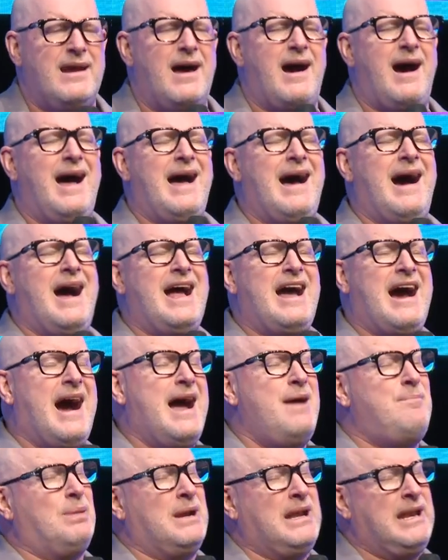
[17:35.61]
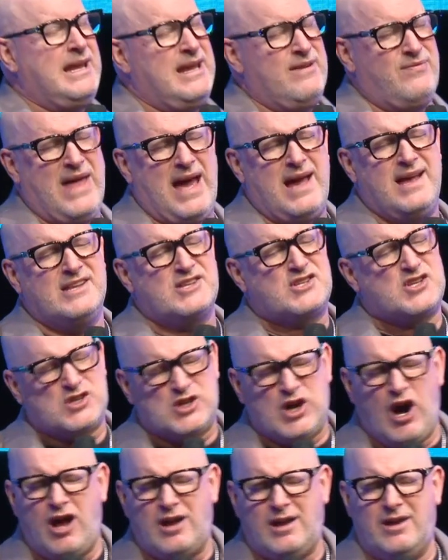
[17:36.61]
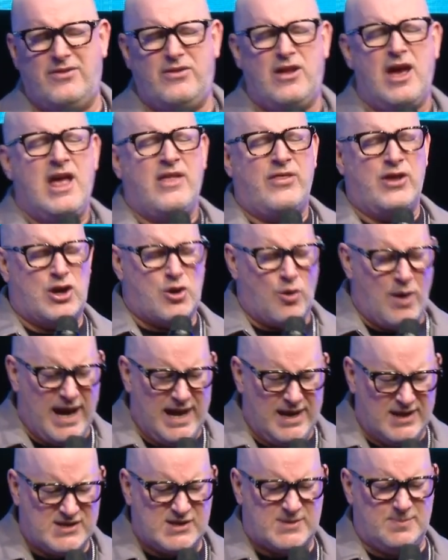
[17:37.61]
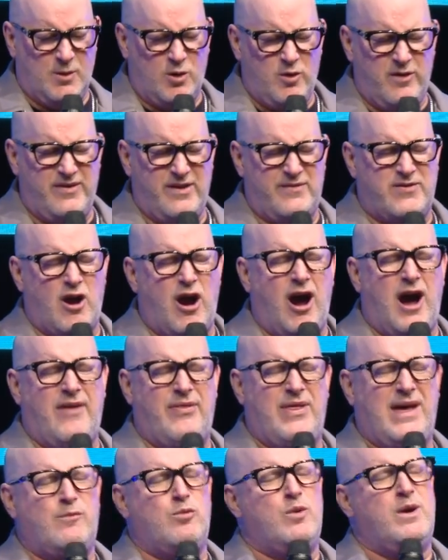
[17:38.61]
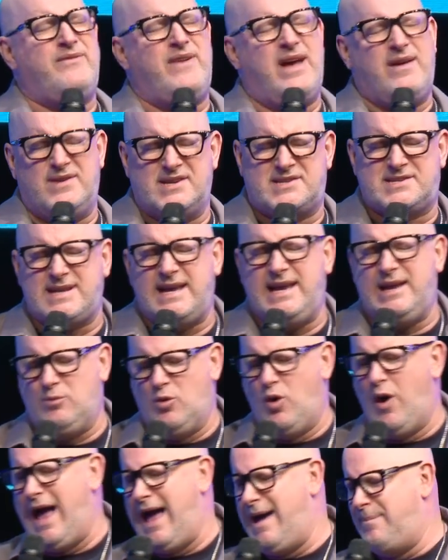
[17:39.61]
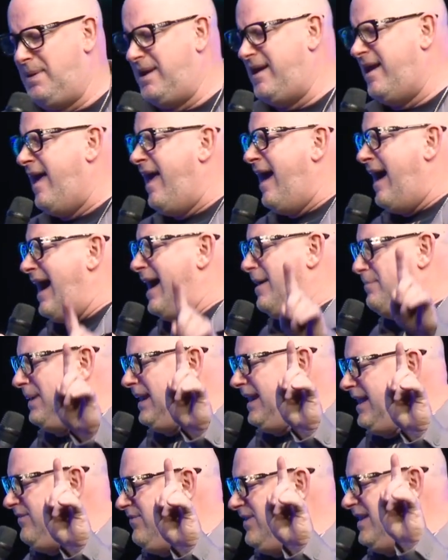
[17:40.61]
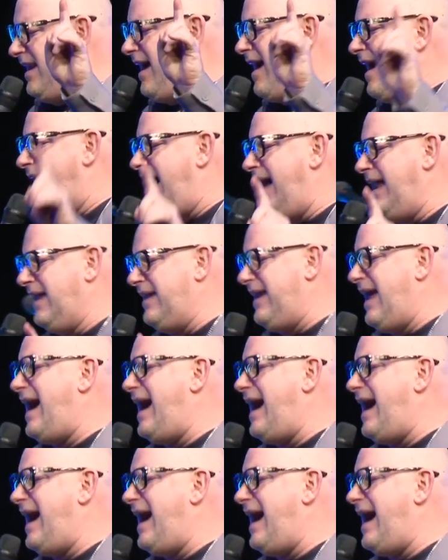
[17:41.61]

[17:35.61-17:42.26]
I, I, I, believe that in Scotland, the greatest move of God that we've ever seen will happen. I believe in Ireland.